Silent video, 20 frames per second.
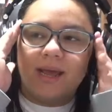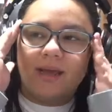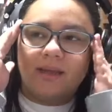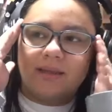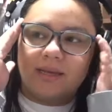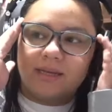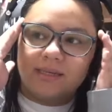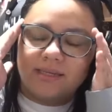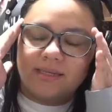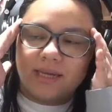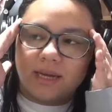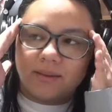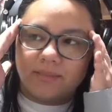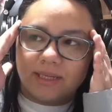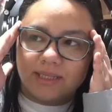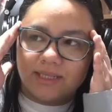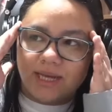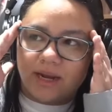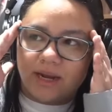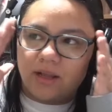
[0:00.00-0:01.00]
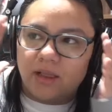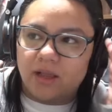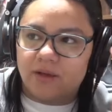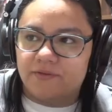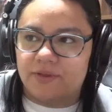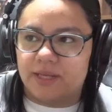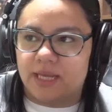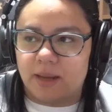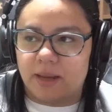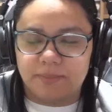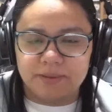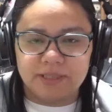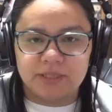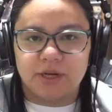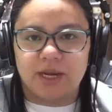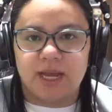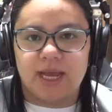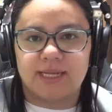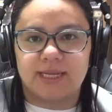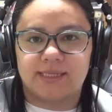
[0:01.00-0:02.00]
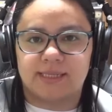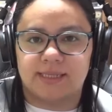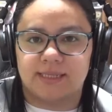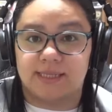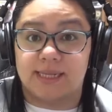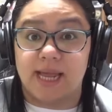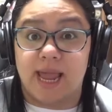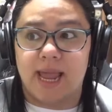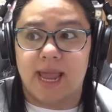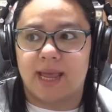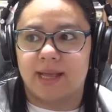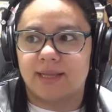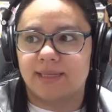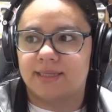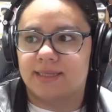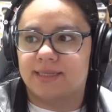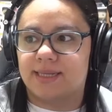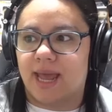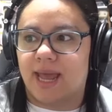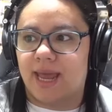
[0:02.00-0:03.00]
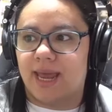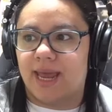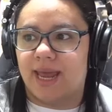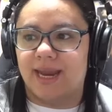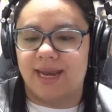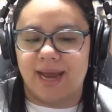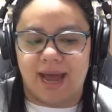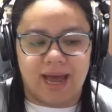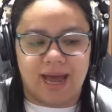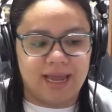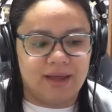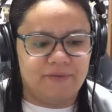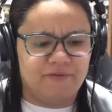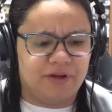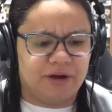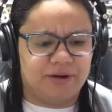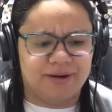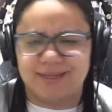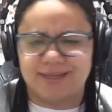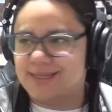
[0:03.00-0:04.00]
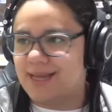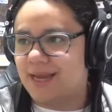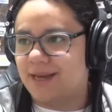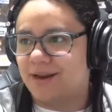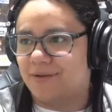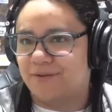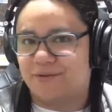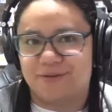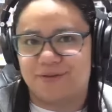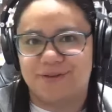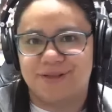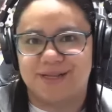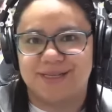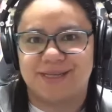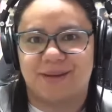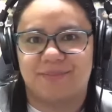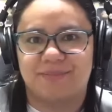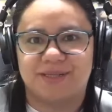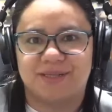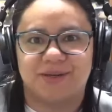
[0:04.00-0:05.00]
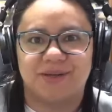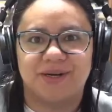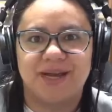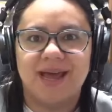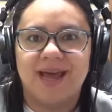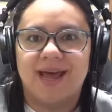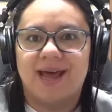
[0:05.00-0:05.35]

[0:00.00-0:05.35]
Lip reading: This time the title of the episode is Dance, and I am very excited for this episode.